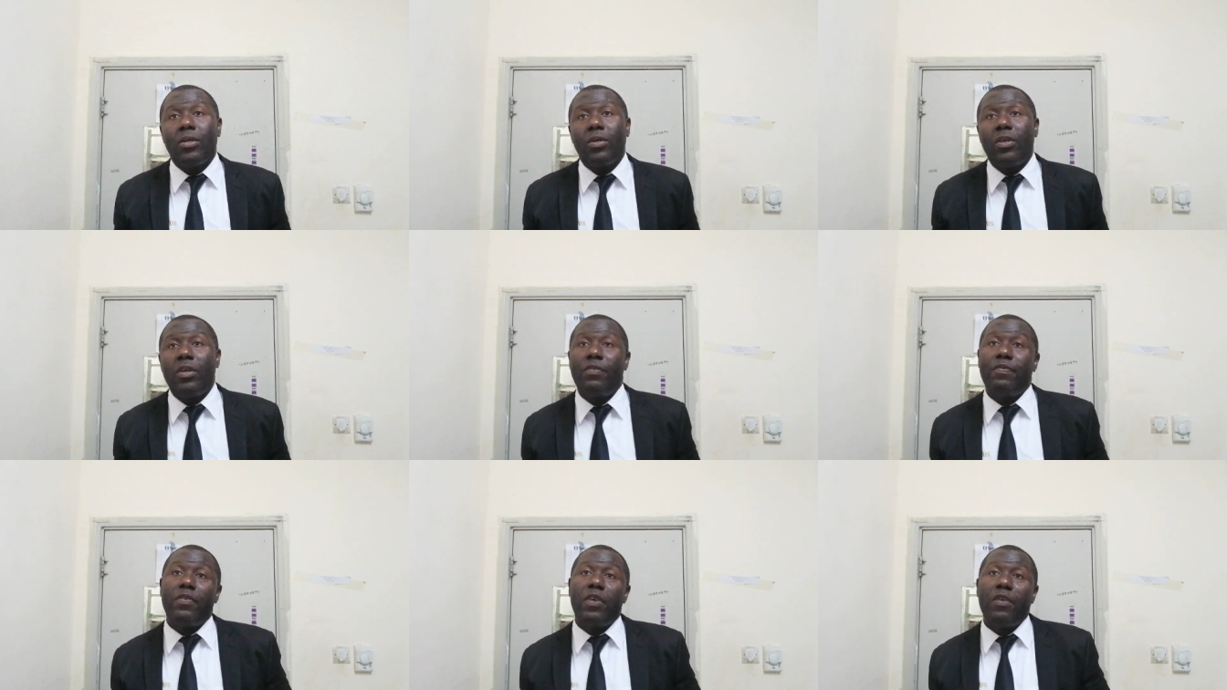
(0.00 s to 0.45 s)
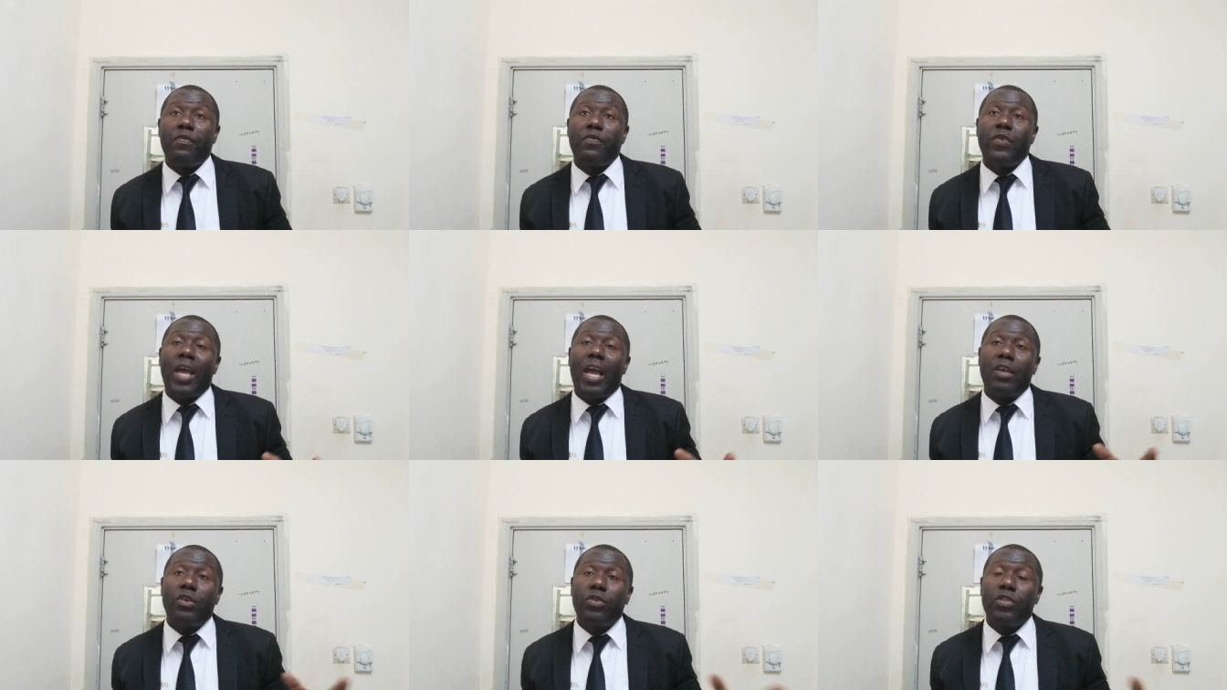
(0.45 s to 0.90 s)
If
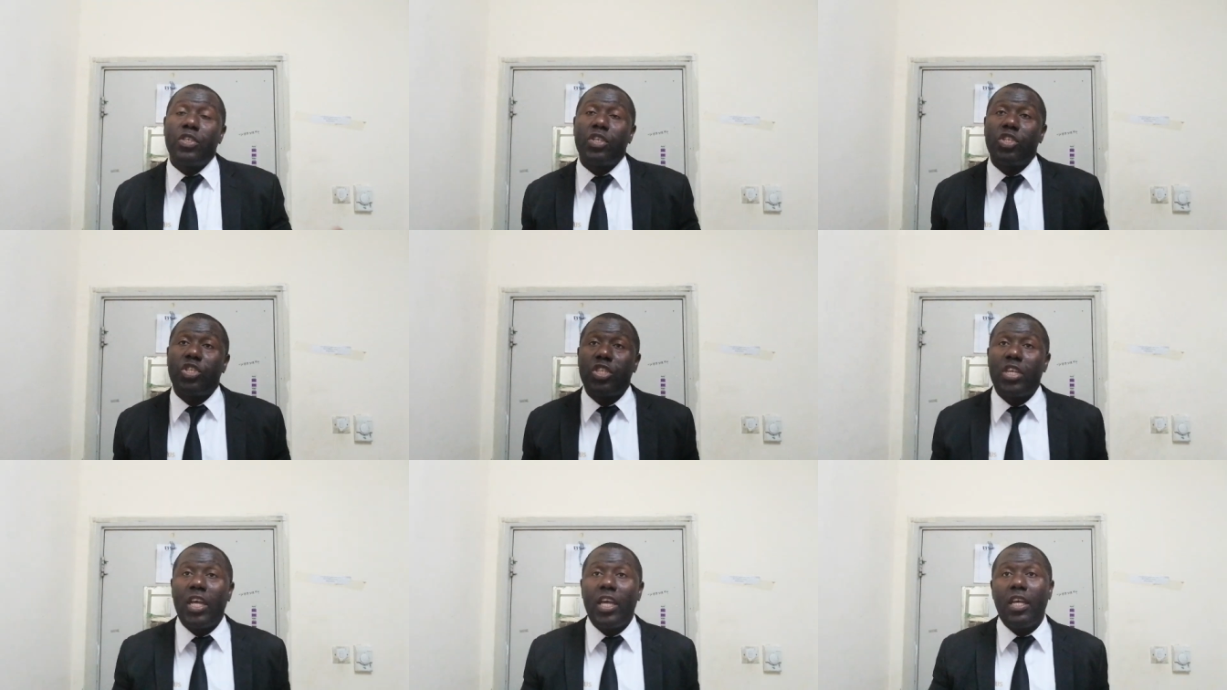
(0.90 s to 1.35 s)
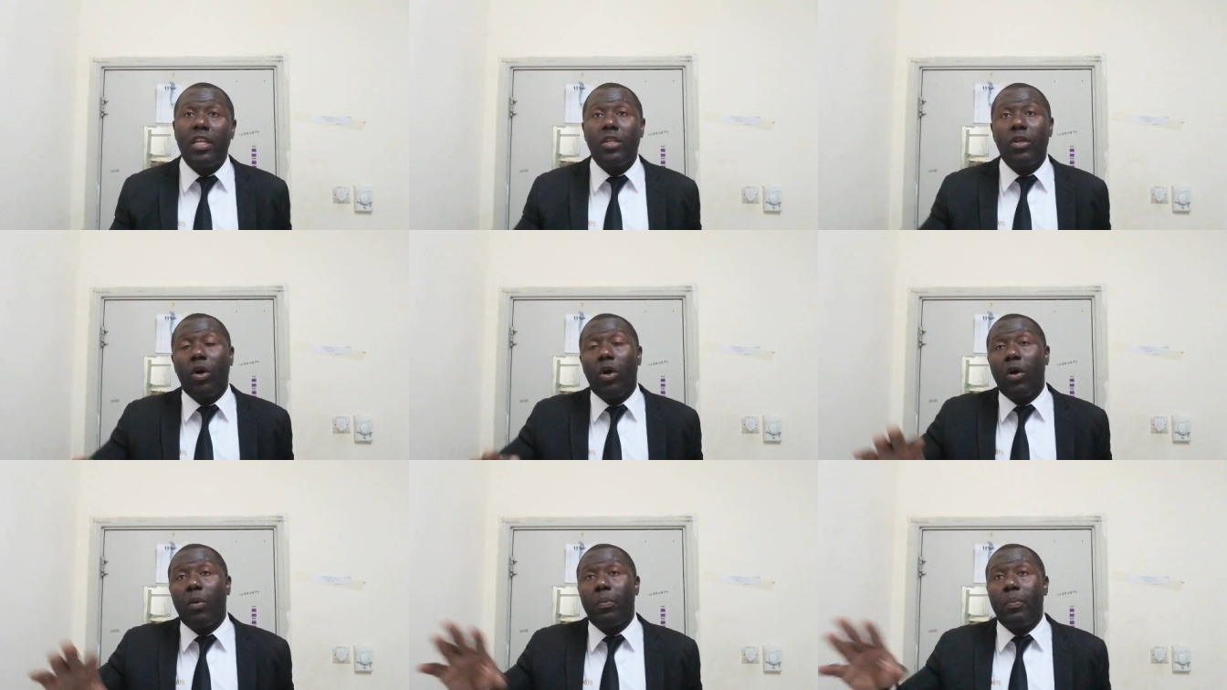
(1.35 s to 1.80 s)
you are using chain
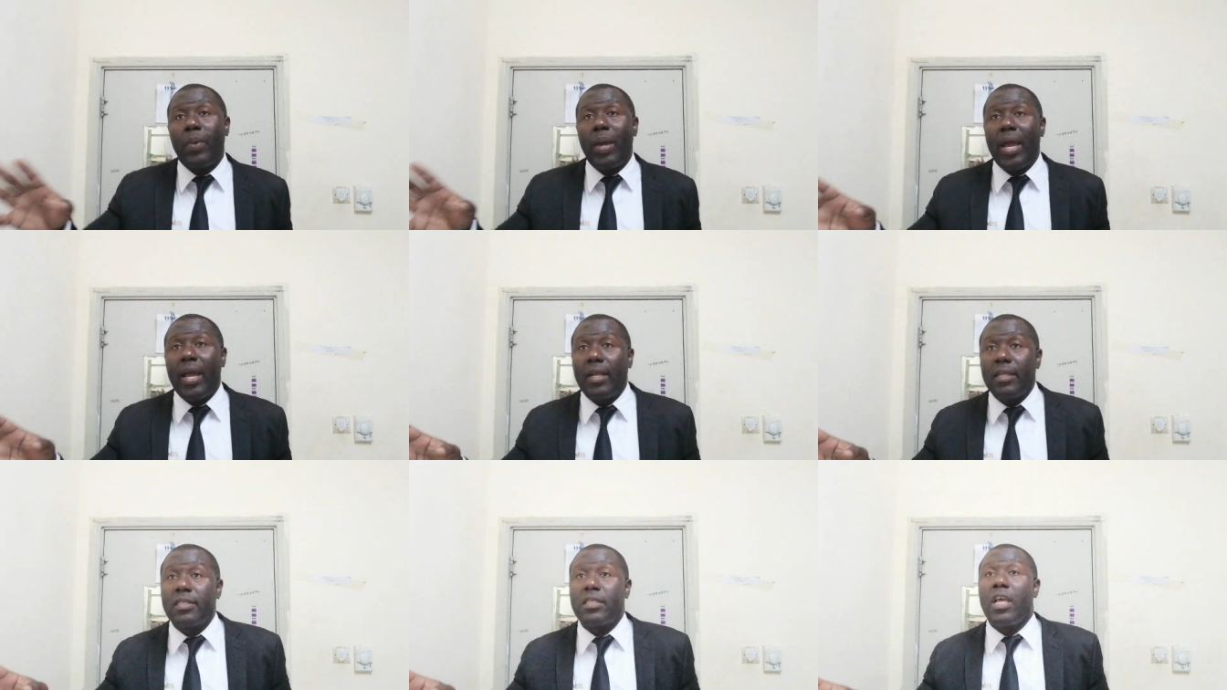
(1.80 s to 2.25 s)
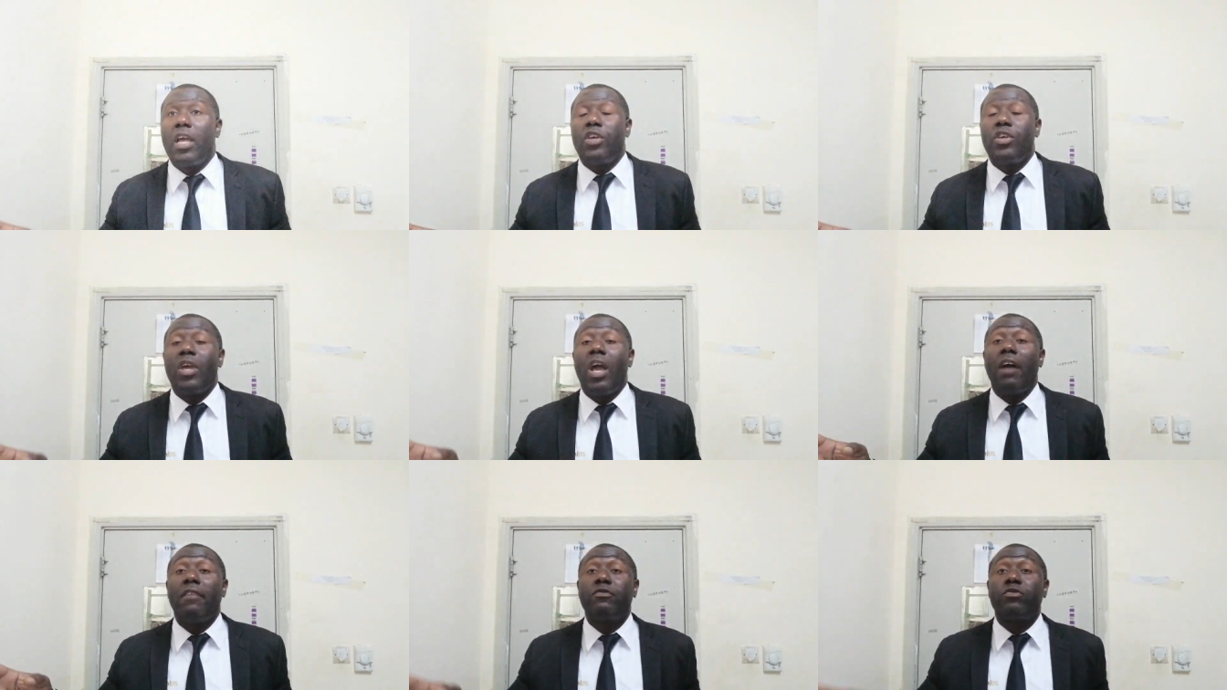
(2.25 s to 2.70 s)
or belt,
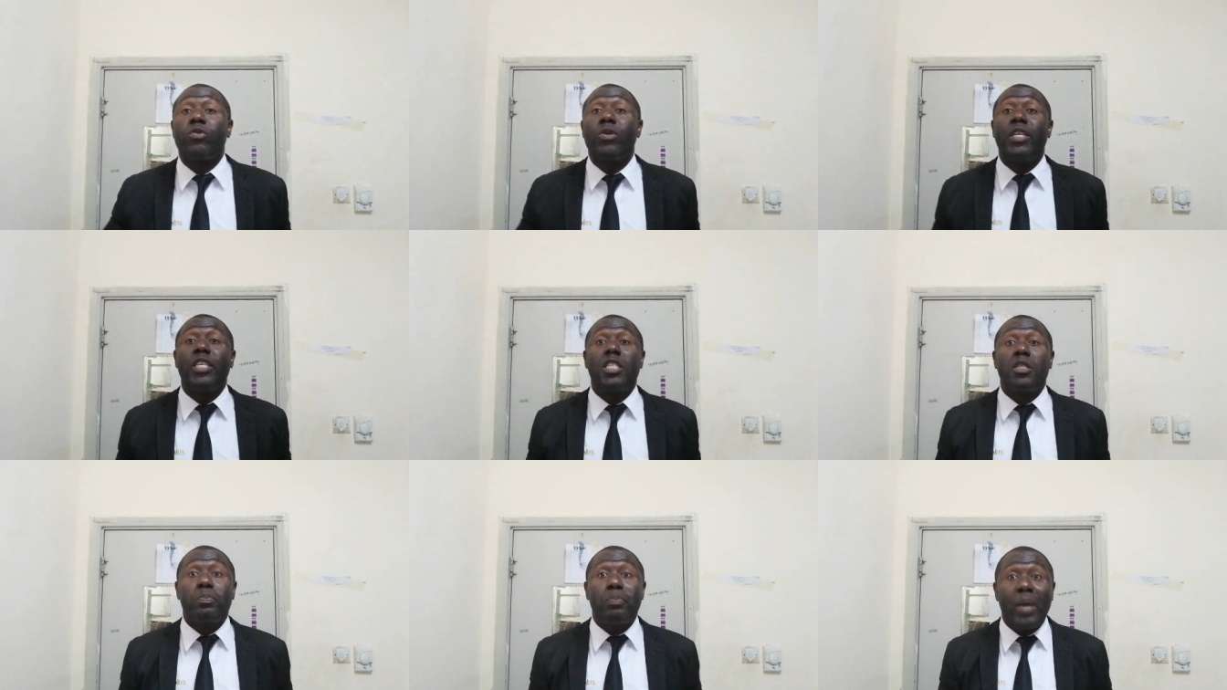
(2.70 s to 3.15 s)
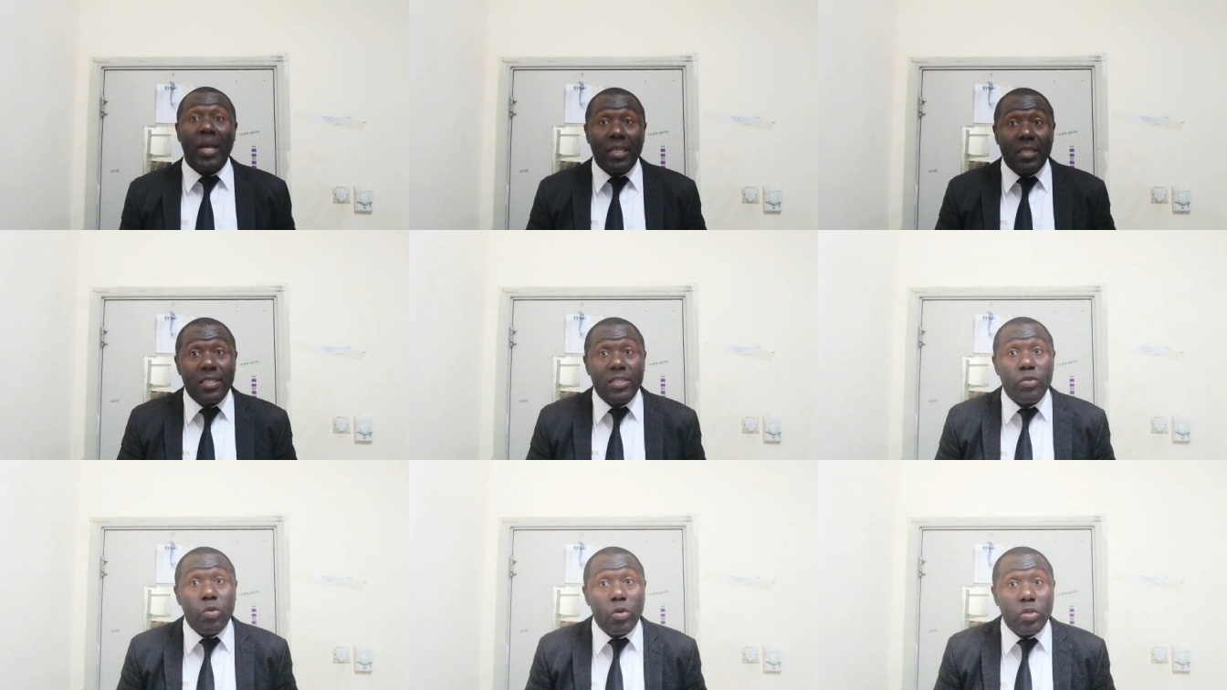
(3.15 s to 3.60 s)
you have to
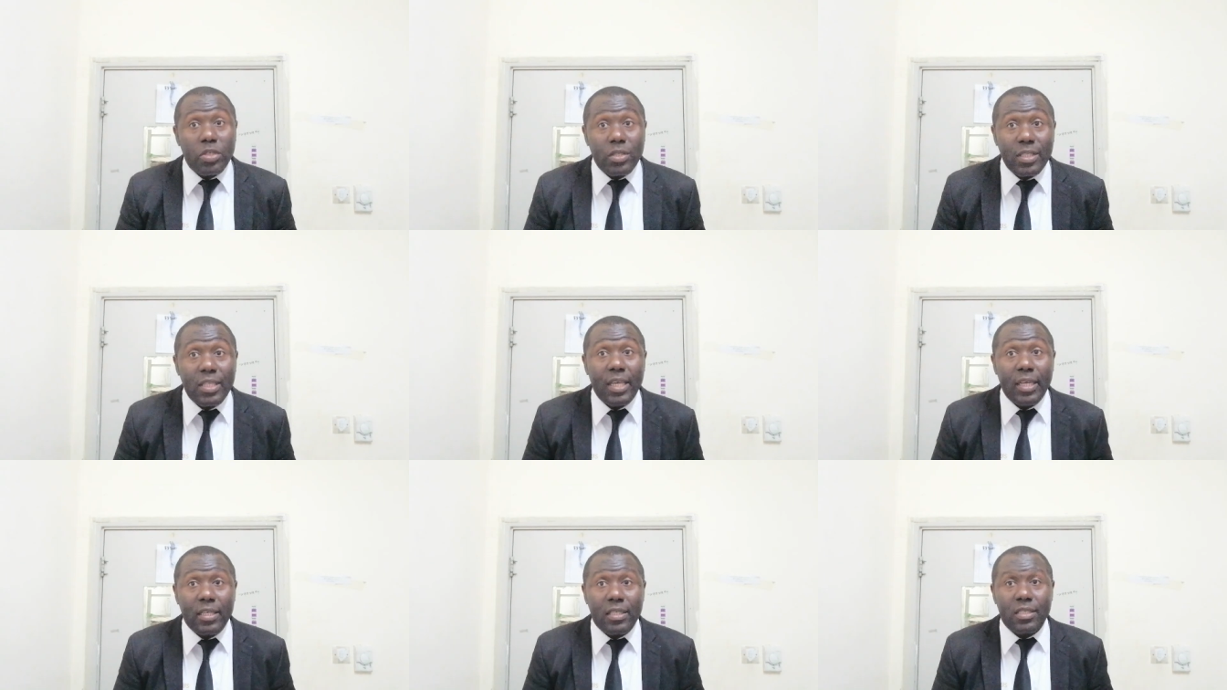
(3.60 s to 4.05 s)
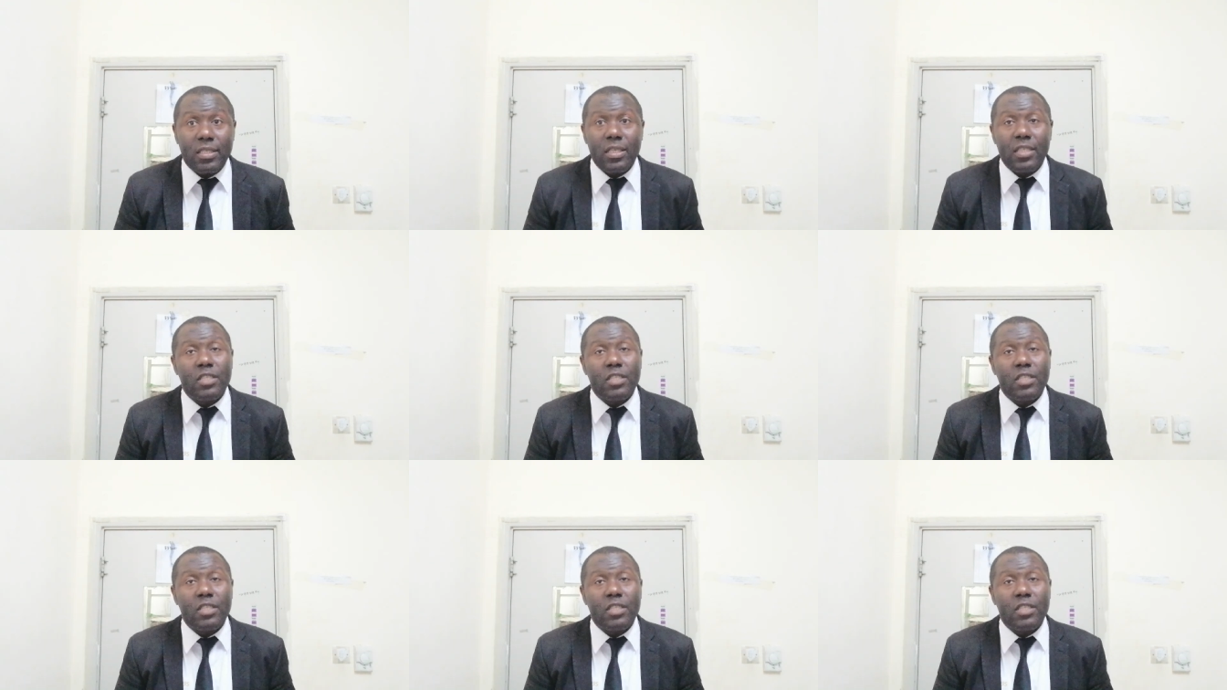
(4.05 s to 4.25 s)
inspect those things.